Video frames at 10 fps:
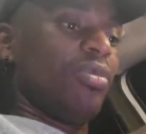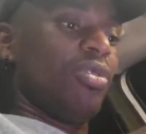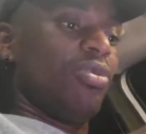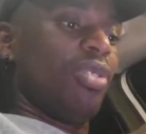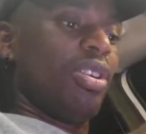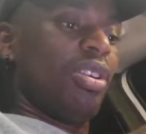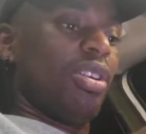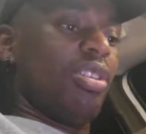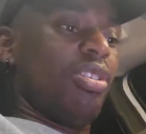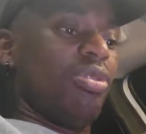Where
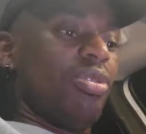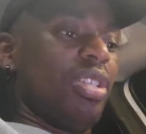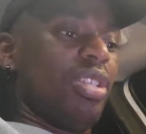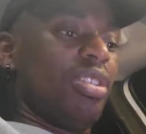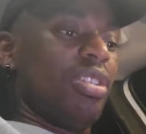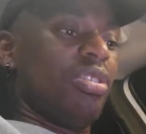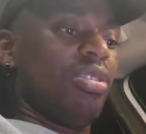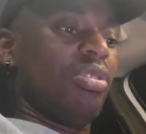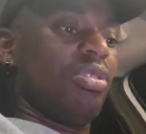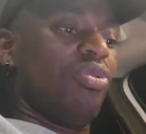are you, Saints?
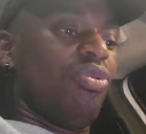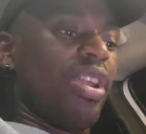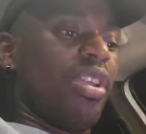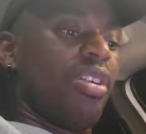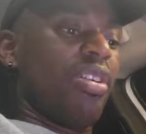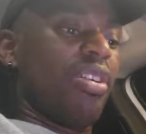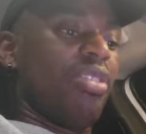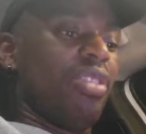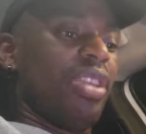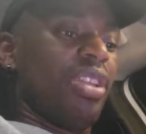Where are
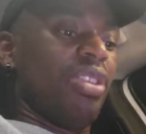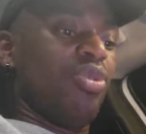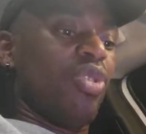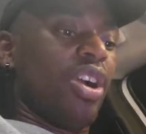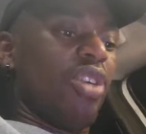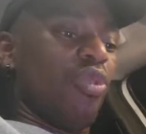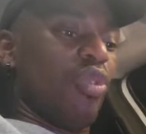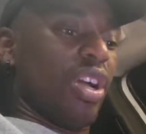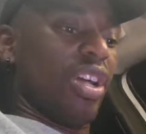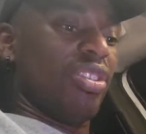you? There you are,
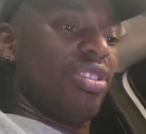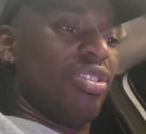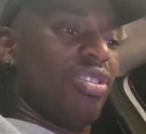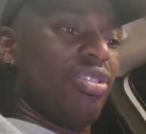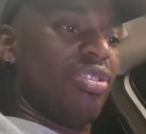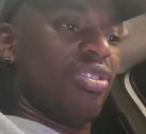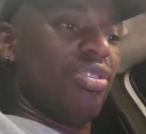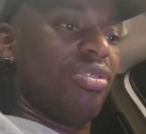roster.